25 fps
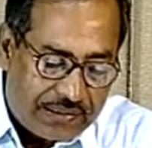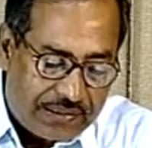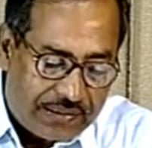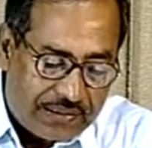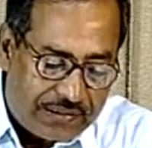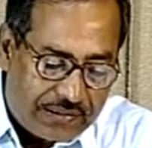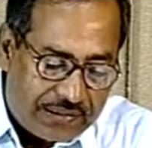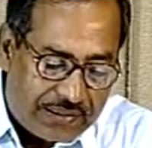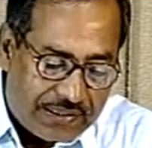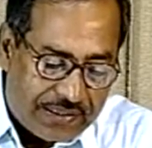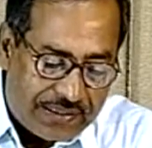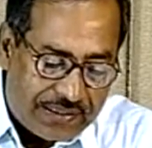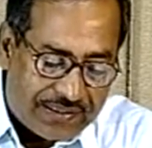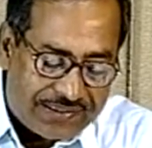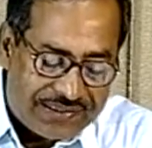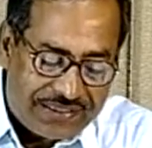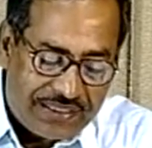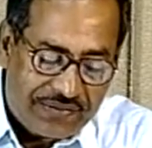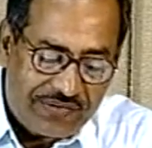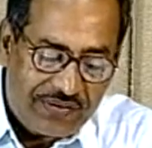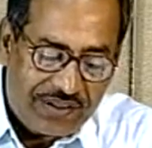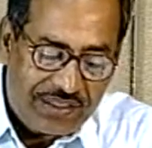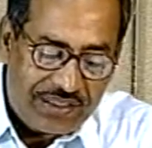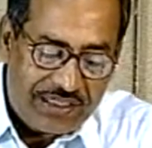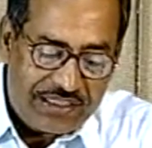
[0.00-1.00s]
There are
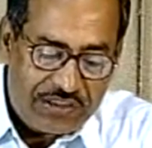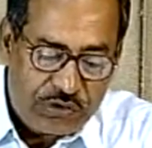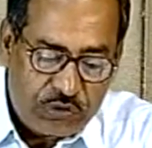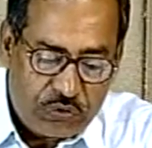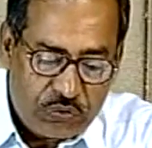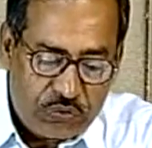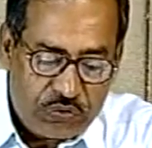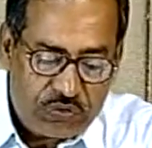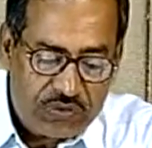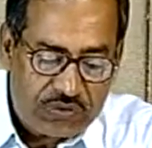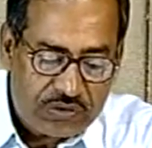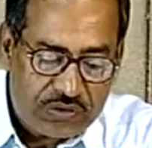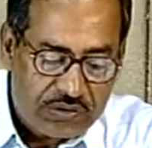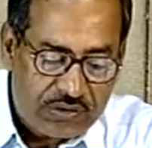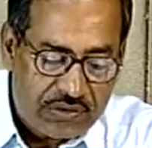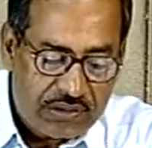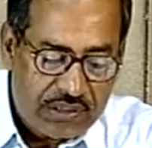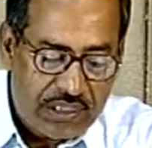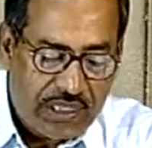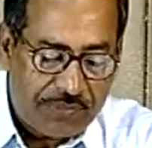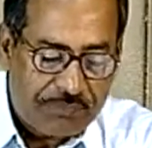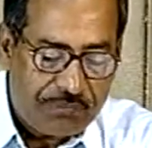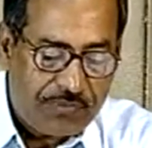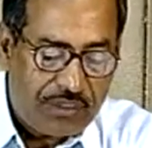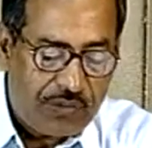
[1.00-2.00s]
several issues.
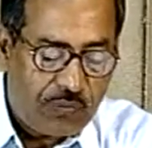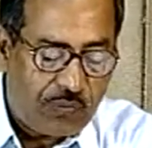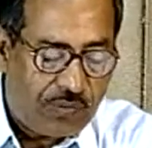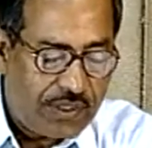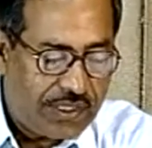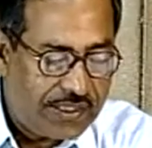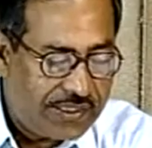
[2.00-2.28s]
Number one